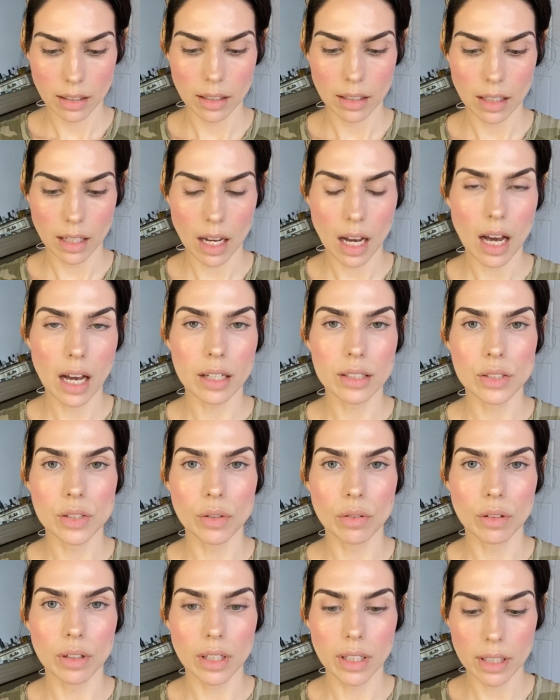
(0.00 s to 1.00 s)

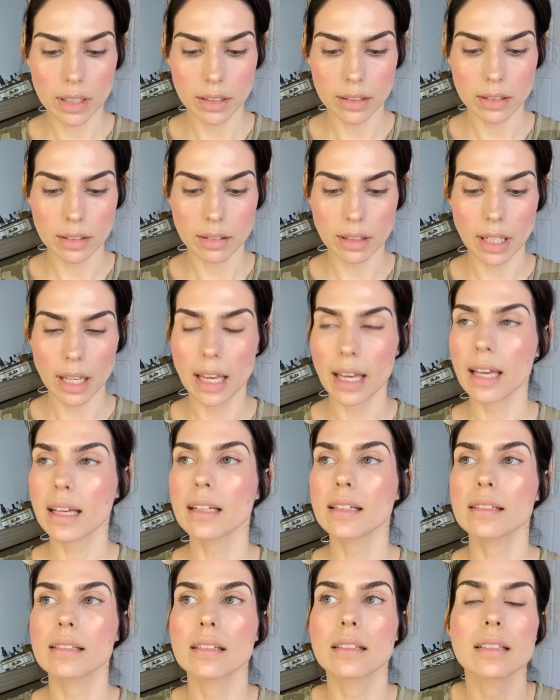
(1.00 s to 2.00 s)
contour. Okay,
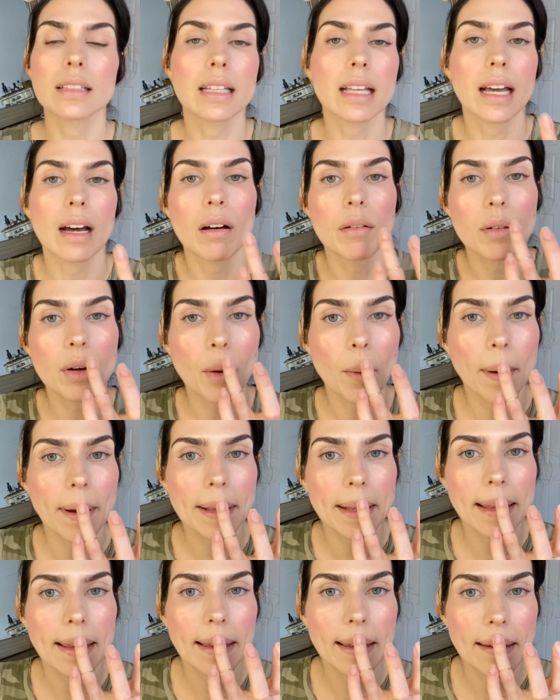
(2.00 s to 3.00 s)
now I'm going
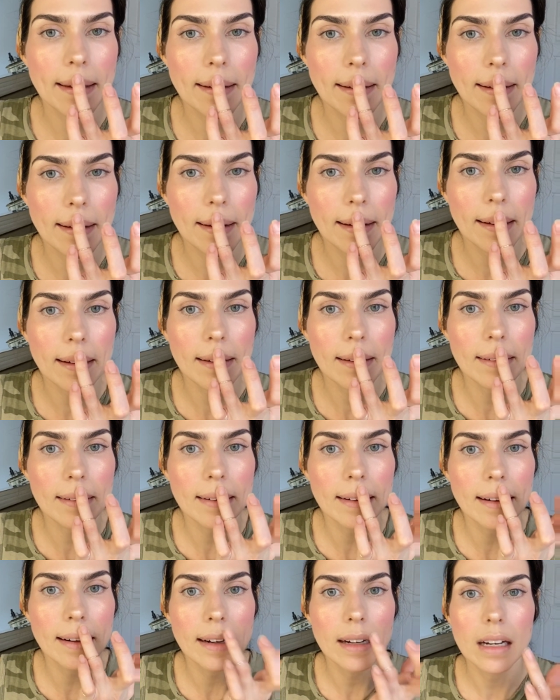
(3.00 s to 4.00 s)
to go
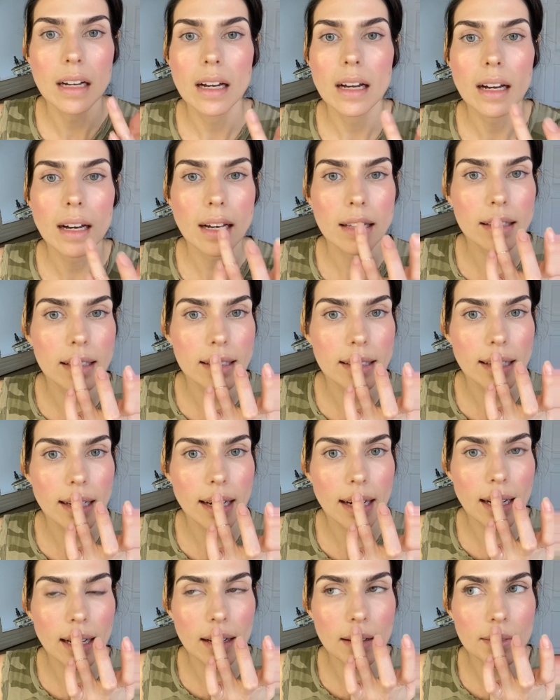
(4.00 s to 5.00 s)
on the
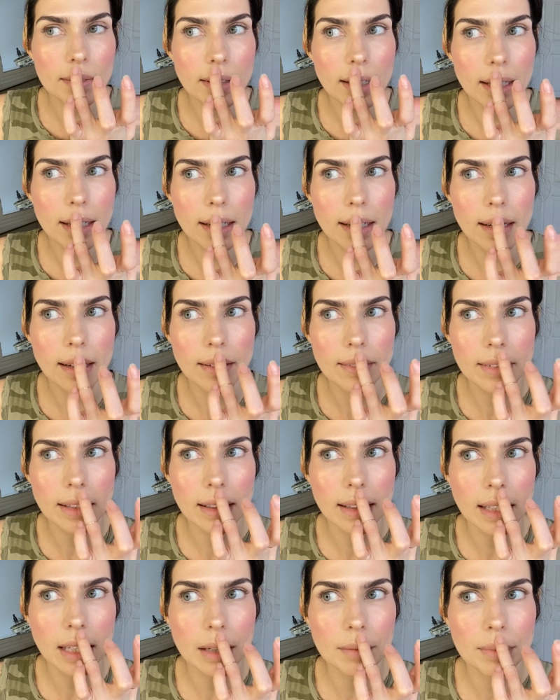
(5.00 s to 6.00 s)
top of the
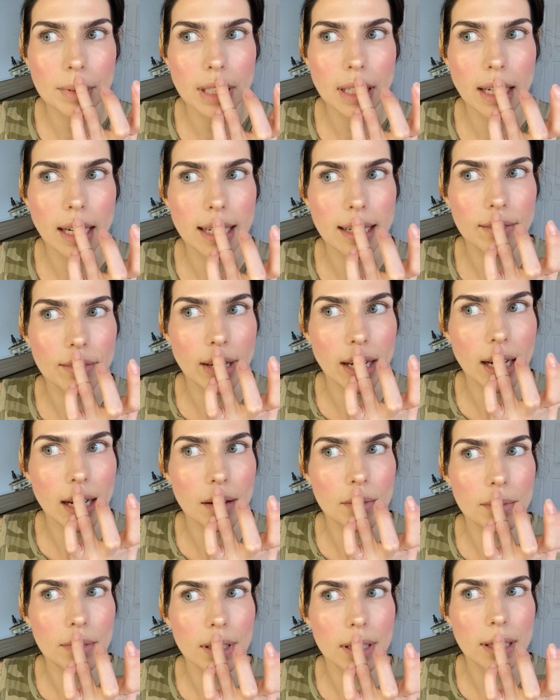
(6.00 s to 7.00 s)
lip and kind of up
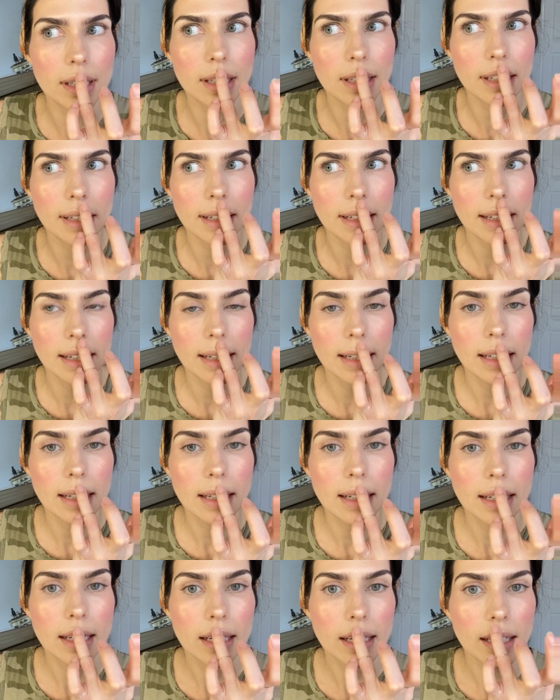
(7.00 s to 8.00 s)

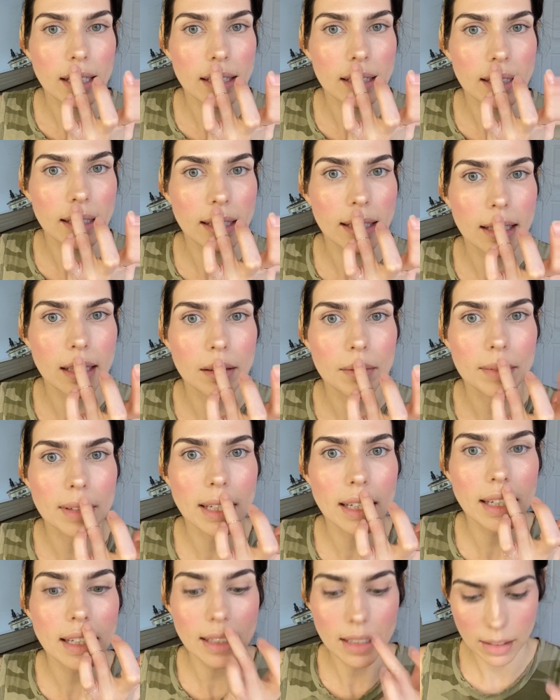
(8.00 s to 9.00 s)
a little
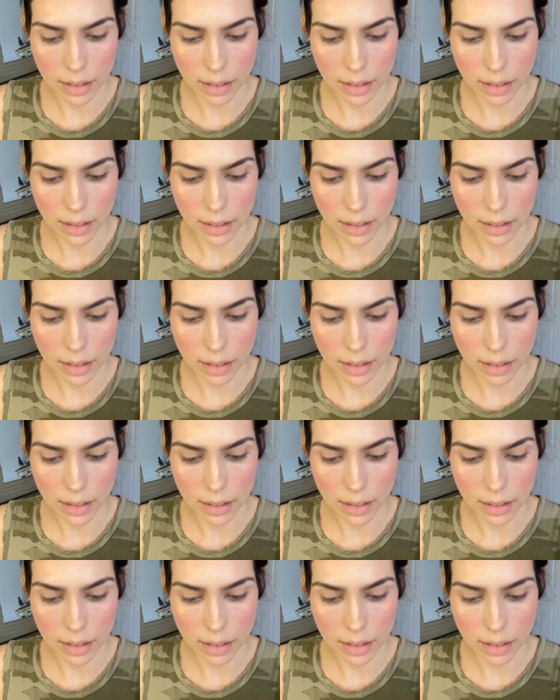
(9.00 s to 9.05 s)
bit,